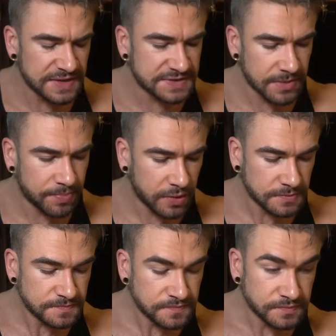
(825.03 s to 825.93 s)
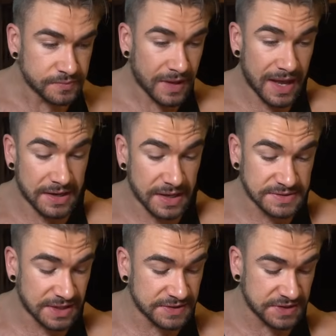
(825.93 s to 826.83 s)
is simple. And
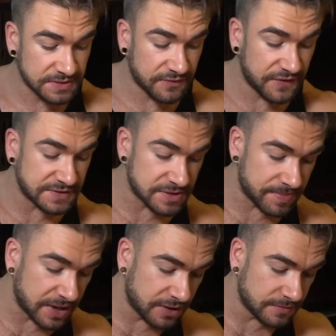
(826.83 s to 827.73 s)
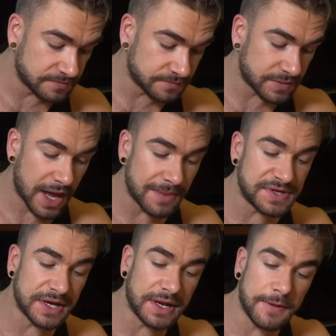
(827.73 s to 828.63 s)
as long as it fits the bill, I'm
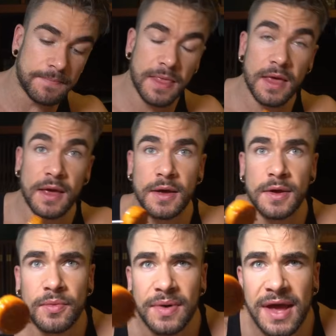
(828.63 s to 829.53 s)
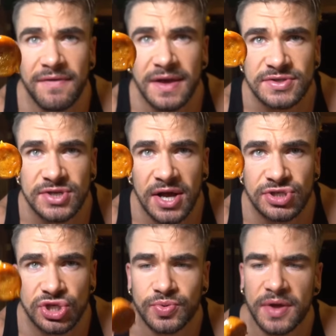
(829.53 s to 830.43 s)
digging it. We have a
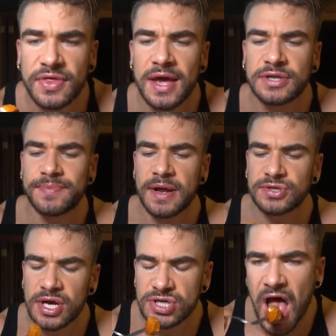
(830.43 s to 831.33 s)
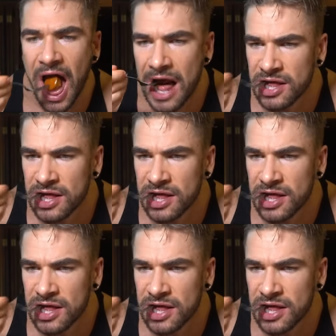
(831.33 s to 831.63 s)
sausage with a tomato sauce.